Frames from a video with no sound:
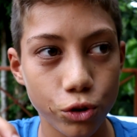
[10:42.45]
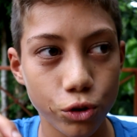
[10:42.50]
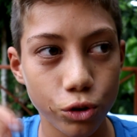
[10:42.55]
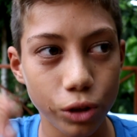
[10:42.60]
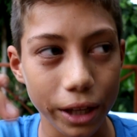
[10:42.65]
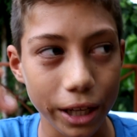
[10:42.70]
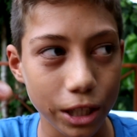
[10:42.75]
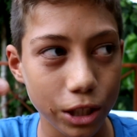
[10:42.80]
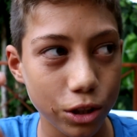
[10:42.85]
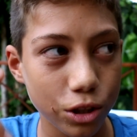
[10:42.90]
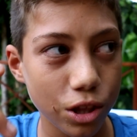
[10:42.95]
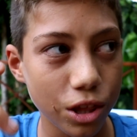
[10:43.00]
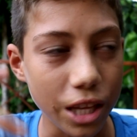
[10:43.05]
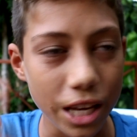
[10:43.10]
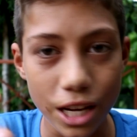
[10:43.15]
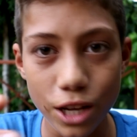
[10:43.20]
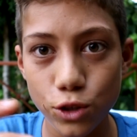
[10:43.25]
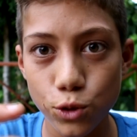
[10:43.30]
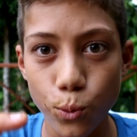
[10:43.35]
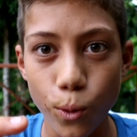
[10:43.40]
like
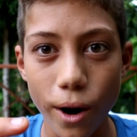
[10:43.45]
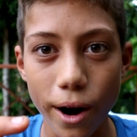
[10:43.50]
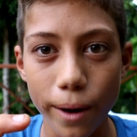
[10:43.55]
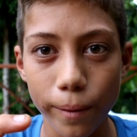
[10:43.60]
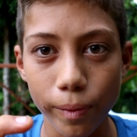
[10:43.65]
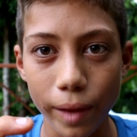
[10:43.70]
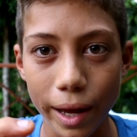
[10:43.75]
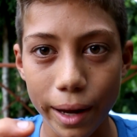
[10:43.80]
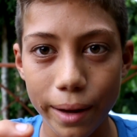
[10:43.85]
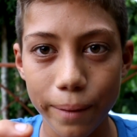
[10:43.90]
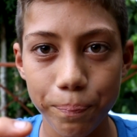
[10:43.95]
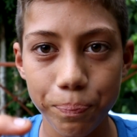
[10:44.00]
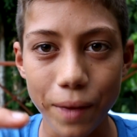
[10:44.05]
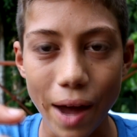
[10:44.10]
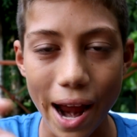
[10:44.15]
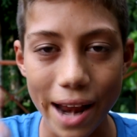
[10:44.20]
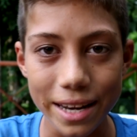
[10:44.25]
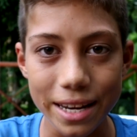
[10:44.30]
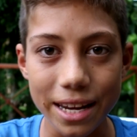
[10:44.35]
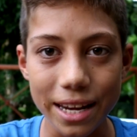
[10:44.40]
things where like
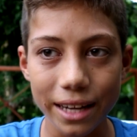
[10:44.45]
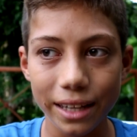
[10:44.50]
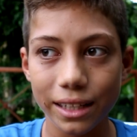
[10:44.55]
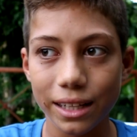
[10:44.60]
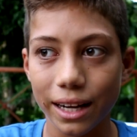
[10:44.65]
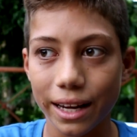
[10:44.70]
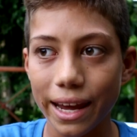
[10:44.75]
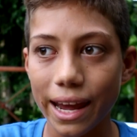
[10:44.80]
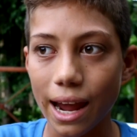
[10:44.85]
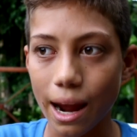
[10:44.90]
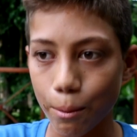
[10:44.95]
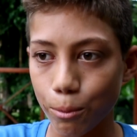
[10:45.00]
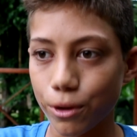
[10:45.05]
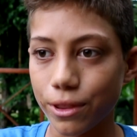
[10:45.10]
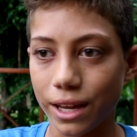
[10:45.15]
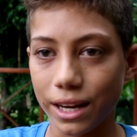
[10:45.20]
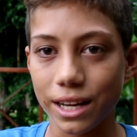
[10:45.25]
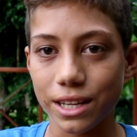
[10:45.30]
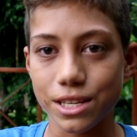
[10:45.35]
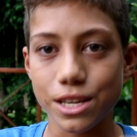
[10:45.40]
I need a camera
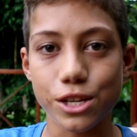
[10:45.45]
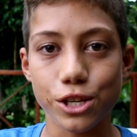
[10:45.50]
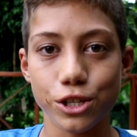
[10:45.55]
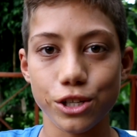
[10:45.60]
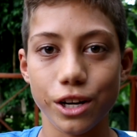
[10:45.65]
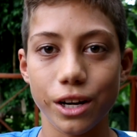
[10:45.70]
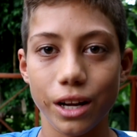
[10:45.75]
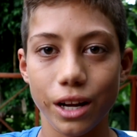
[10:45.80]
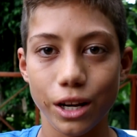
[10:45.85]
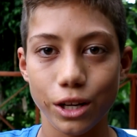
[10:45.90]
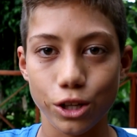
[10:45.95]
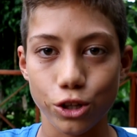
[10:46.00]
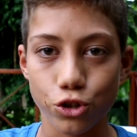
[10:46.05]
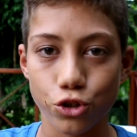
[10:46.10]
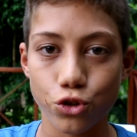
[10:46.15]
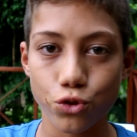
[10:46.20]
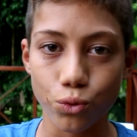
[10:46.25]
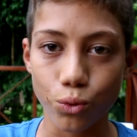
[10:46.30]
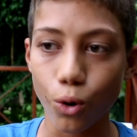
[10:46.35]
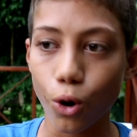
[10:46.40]
that isn't just going to get
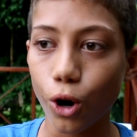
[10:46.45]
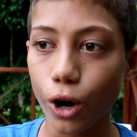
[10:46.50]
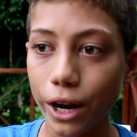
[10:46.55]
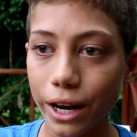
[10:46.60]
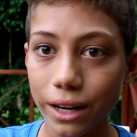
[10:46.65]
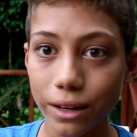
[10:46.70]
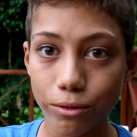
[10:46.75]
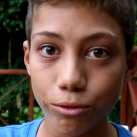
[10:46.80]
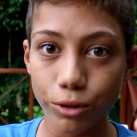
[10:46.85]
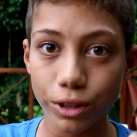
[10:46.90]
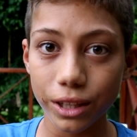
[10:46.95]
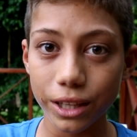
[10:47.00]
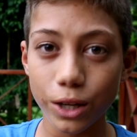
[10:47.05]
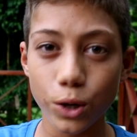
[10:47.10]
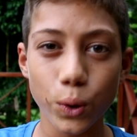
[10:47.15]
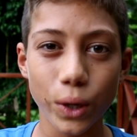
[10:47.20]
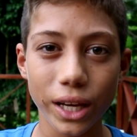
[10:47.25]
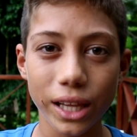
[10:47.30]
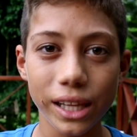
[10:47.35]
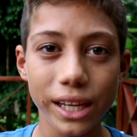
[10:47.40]
destroyed really
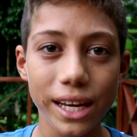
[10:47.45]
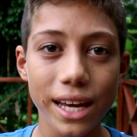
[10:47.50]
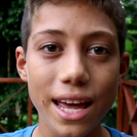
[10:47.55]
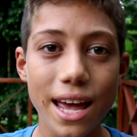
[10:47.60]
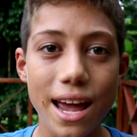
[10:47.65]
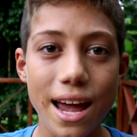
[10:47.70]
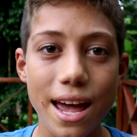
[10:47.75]
quickly,